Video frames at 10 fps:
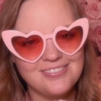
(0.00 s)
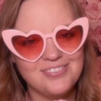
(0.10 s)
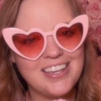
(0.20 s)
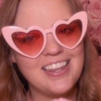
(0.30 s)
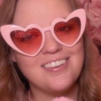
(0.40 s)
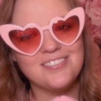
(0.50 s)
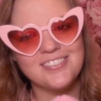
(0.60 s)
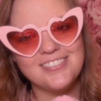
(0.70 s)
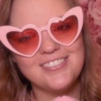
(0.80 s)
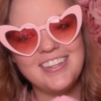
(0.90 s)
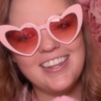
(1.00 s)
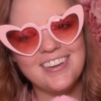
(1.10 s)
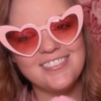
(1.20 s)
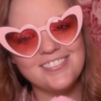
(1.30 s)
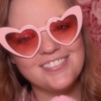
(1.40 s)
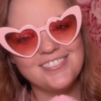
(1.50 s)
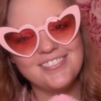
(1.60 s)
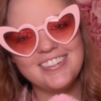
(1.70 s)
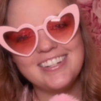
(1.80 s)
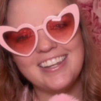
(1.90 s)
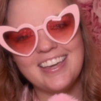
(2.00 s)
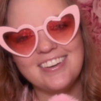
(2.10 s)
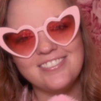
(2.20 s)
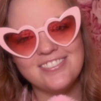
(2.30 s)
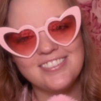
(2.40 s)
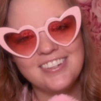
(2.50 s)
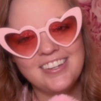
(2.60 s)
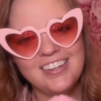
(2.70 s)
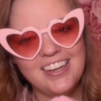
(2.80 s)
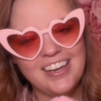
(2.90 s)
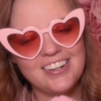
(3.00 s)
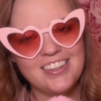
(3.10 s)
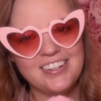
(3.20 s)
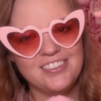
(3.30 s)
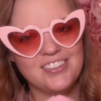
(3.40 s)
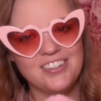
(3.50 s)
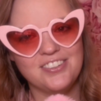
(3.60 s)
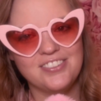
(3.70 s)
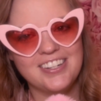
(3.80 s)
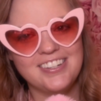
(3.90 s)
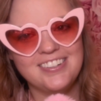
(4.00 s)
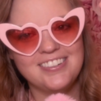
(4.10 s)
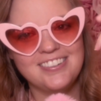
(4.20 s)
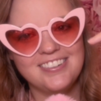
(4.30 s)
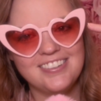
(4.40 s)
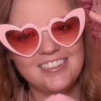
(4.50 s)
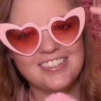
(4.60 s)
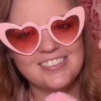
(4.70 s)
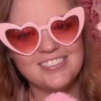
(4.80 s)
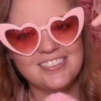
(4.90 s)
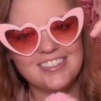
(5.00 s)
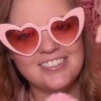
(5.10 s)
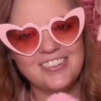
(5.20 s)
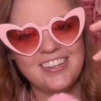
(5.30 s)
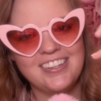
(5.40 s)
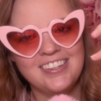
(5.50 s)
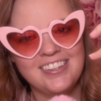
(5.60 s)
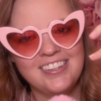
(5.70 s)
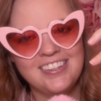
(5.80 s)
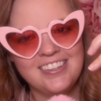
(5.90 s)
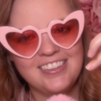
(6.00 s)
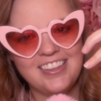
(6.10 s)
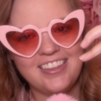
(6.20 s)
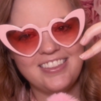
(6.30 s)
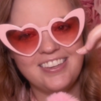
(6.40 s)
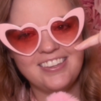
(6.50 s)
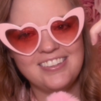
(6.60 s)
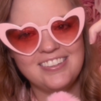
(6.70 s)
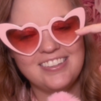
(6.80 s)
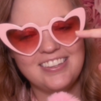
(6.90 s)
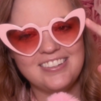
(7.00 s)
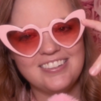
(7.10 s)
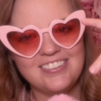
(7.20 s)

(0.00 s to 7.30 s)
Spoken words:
We're love. How do they do the new one? This way? That thing? It